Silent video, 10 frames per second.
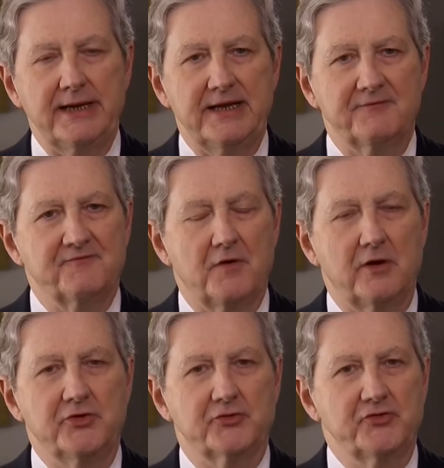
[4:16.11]
If
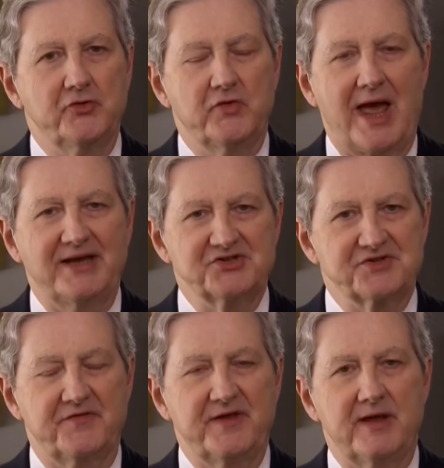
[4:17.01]
you're too nice
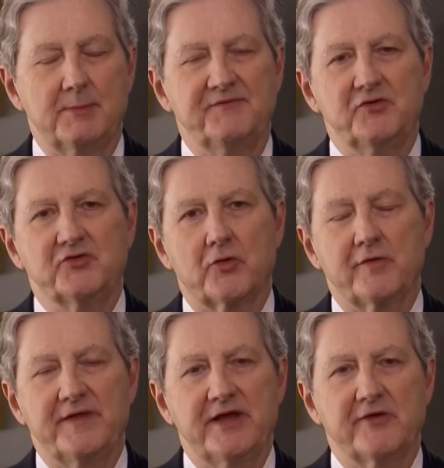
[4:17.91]
to them, if you
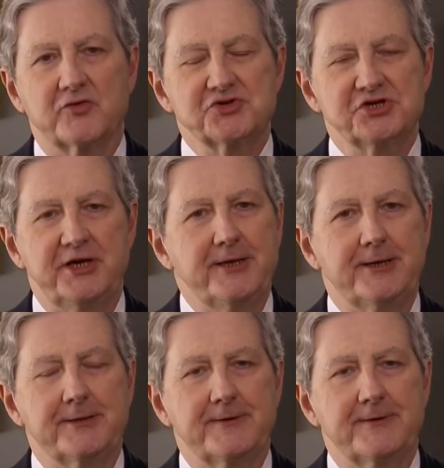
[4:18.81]
turn the other cheek,